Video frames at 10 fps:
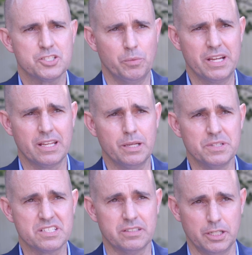So my
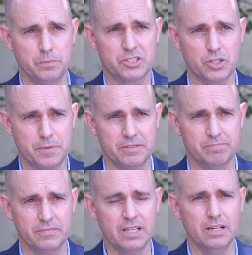name is Lee McDermott,
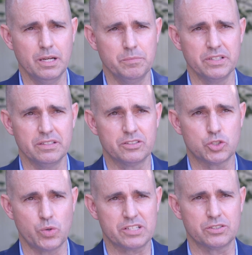and I'm the
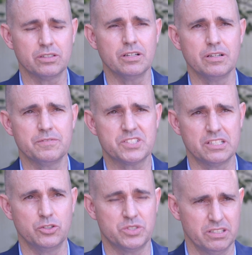Director of
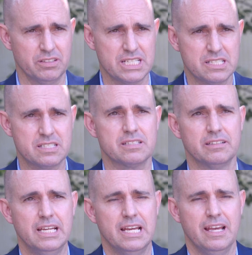City Utilities,
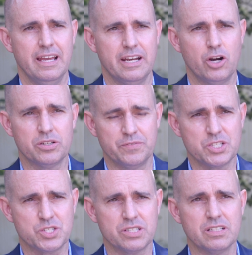and our
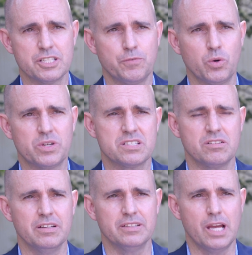division is focused
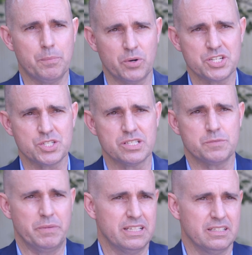on the
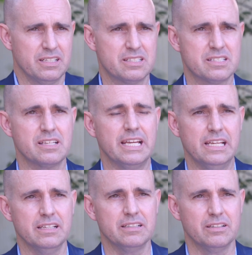operations, maintenance,
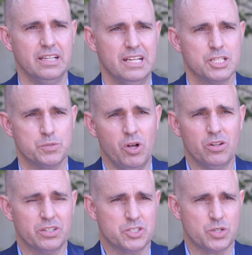and
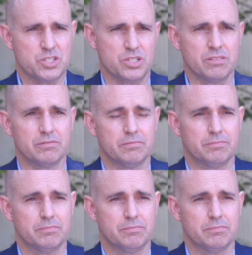smaller construction